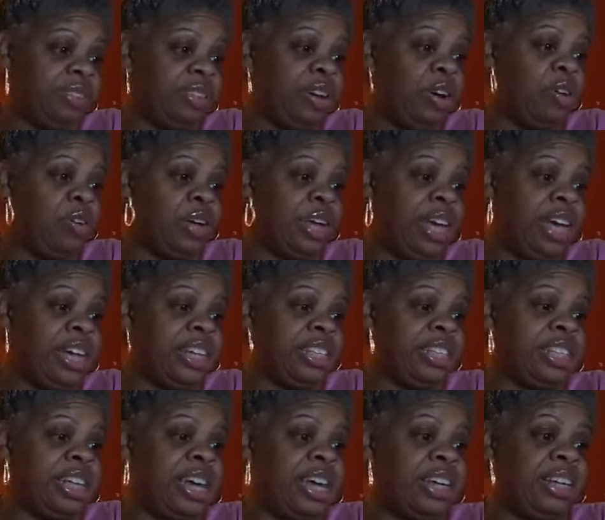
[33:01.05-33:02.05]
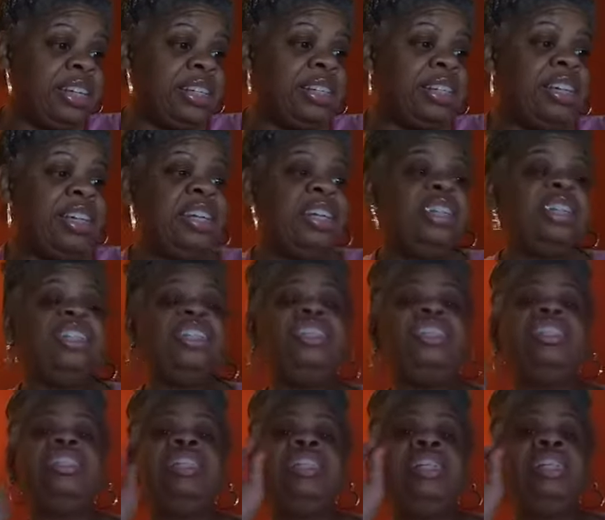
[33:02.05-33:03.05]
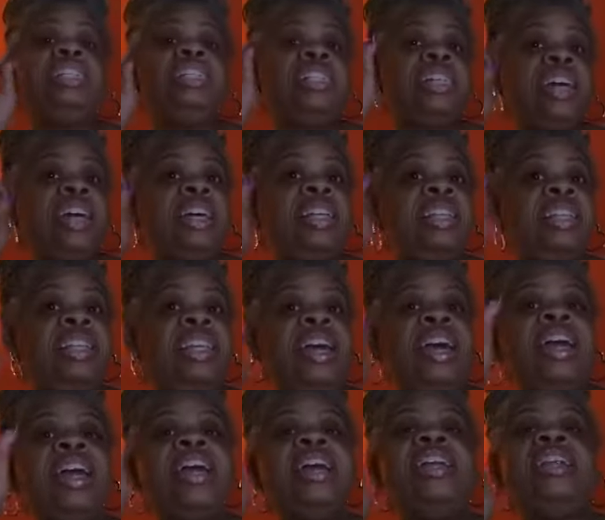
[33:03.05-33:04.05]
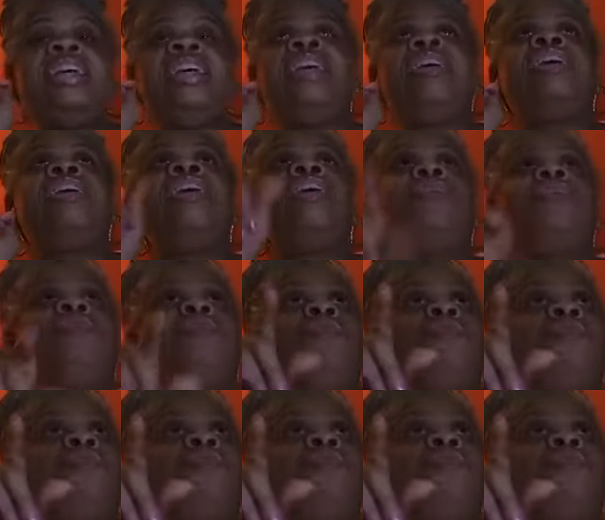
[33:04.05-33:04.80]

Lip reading: that. Okay, Asana. She did exactly that, and